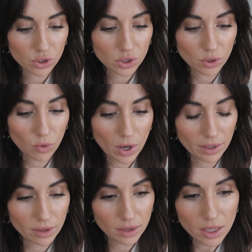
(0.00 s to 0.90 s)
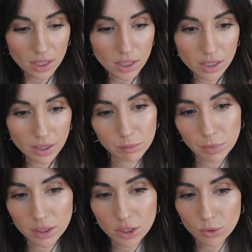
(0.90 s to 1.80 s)
So I think I
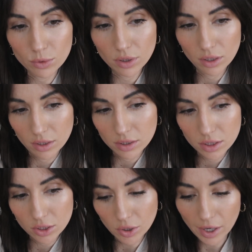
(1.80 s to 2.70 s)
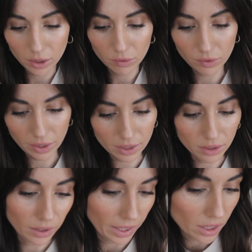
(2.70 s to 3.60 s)
might use this to kind of like
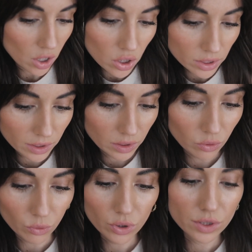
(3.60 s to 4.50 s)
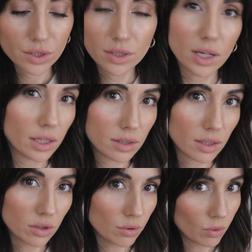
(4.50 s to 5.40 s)
lay on it or sit
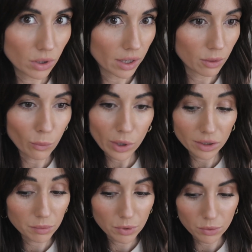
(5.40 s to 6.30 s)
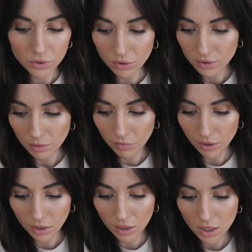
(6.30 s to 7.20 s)
and do like a weird pose or
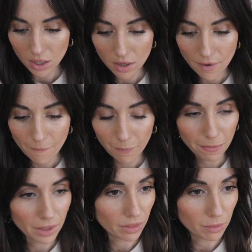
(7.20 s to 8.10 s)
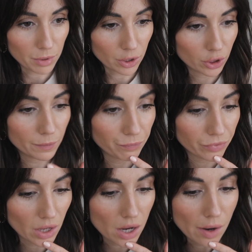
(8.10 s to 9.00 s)
something in the mirror.
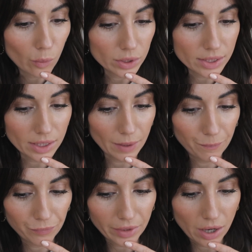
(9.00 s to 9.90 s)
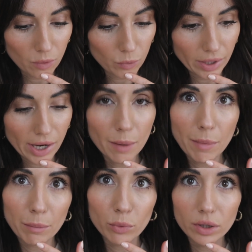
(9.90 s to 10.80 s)
We'll see now what I
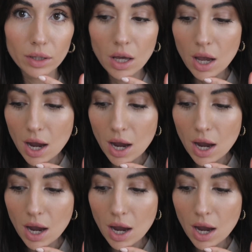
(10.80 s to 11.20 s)
come up with.